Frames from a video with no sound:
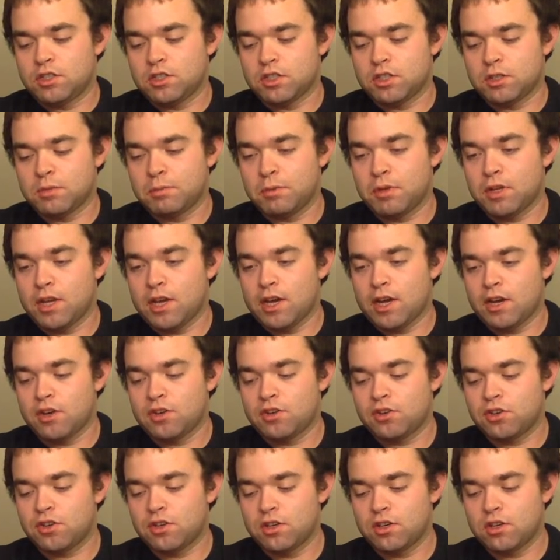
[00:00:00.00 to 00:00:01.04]

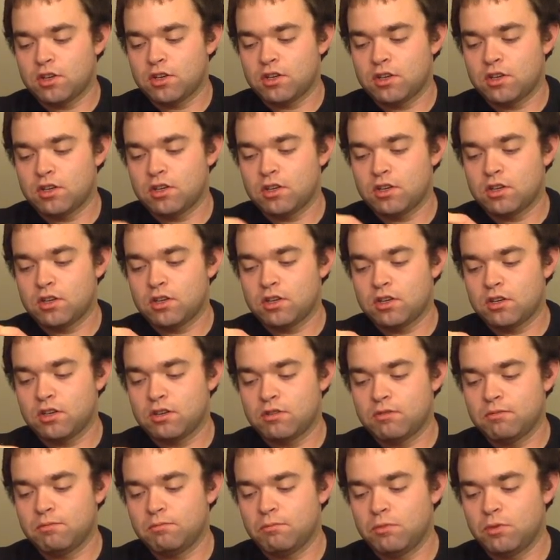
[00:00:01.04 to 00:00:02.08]
splash
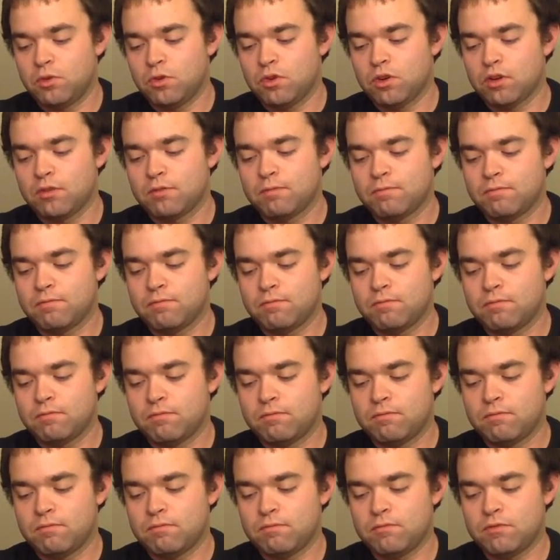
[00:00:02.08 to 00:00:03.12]
more.
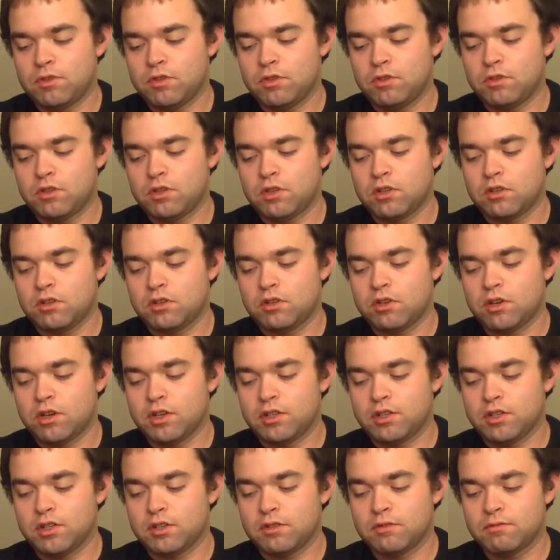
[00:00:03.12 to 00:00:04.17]
Don't want to go
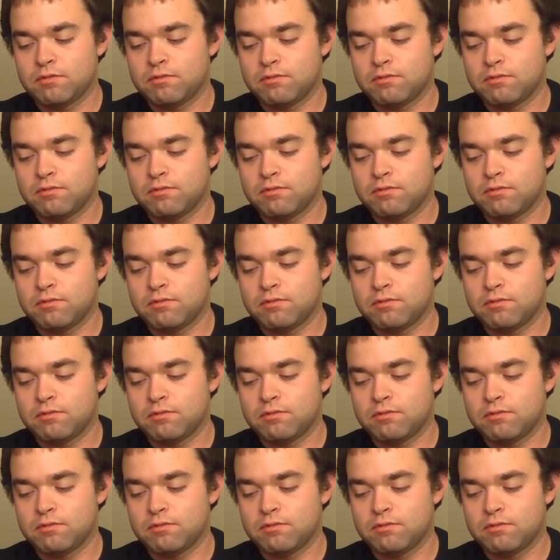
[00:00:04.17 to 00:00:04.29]
crazy.